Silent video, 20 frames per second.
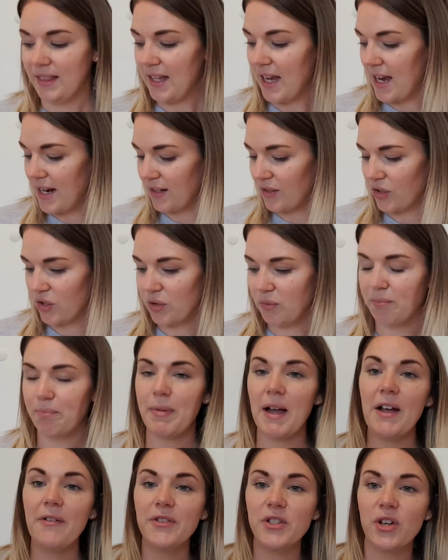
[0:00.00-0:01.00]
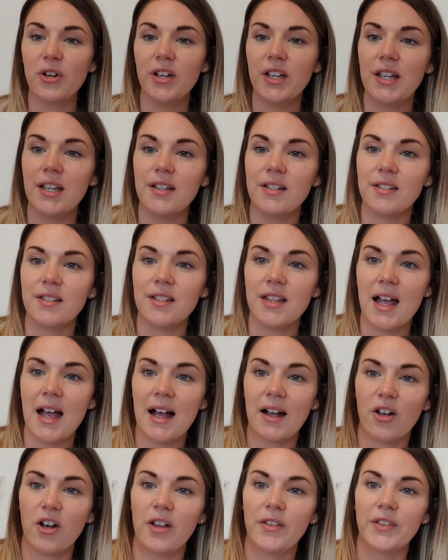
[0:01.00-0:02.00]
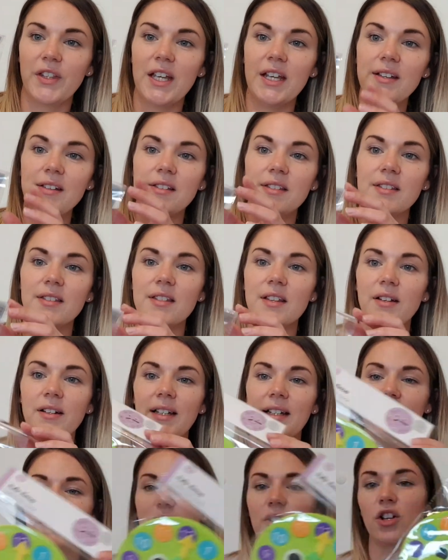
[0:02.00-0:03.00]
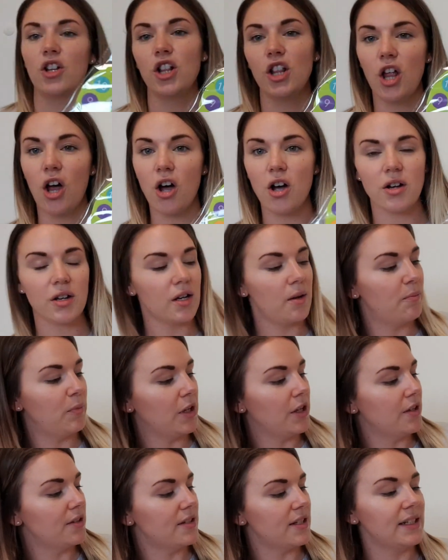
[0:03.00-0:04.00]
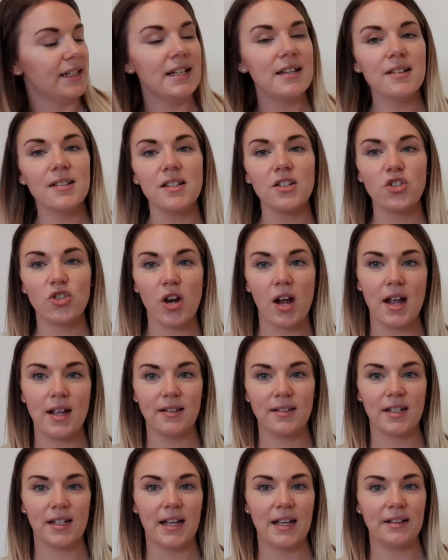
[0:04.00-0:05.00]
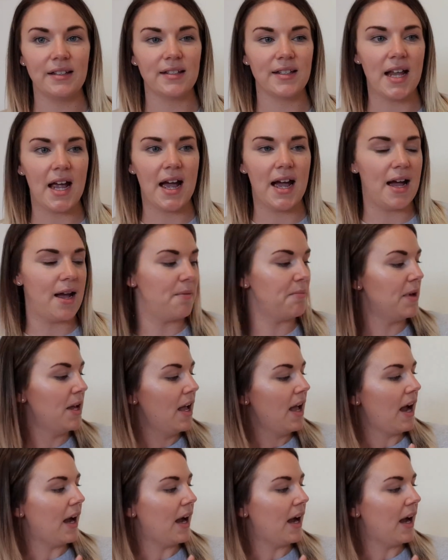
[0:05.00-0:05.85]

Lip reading: Then some bath toys. I got this little clock because Elise is trying to learn the time,